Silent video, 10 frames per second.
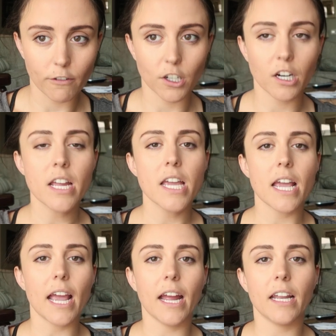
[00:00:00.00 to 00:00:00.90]
over,
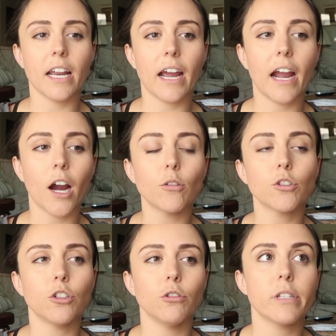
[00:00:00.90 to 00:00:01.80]
and how
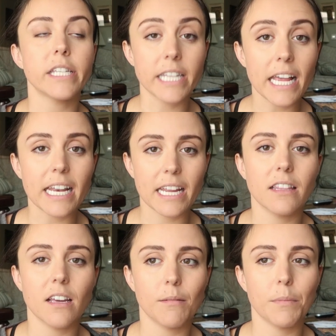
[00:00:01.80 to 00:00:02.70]
to sit
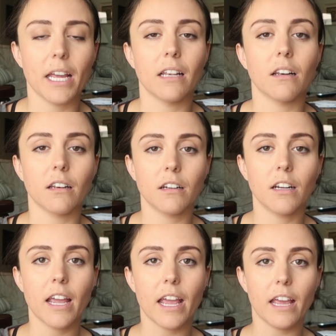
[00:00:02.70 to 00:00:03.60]
in them and
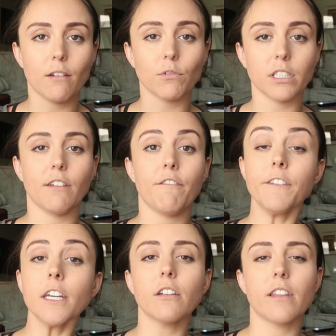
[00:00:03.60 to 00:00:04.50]
really
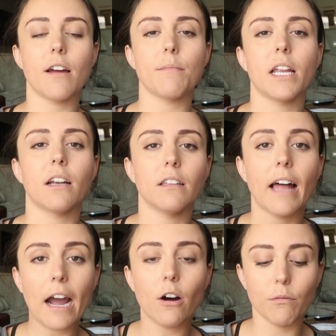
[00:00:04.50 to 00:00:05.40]
feel them and
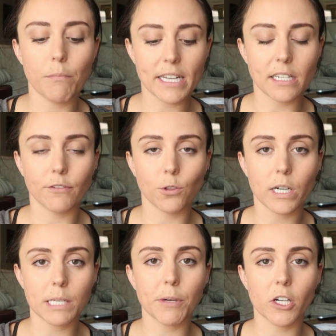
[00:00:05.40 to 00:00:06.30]
allow myself to
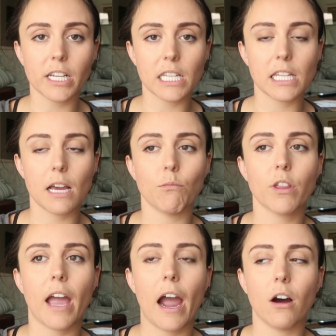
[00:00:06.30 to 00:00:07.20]
experience them
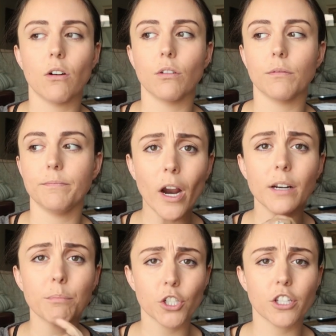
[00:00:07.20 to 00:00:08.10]
without trying
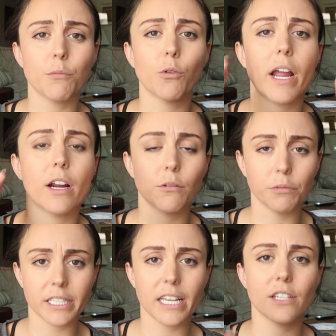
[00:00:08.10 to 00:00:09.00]
to push them away or
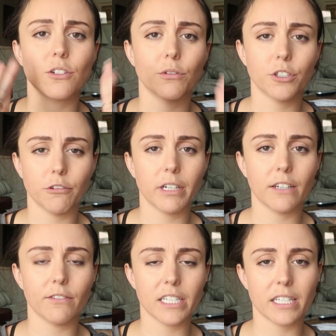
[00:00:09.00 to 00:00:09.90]
resist or do
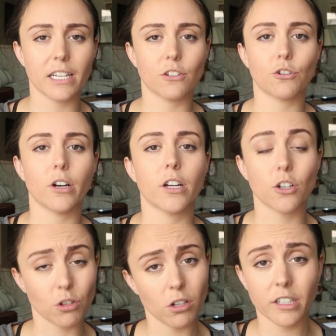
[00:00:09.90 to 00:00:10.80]
any of these things or try to
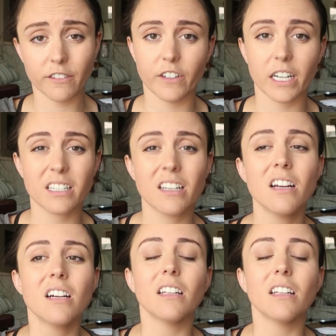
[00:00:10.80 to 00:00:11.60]
control and fix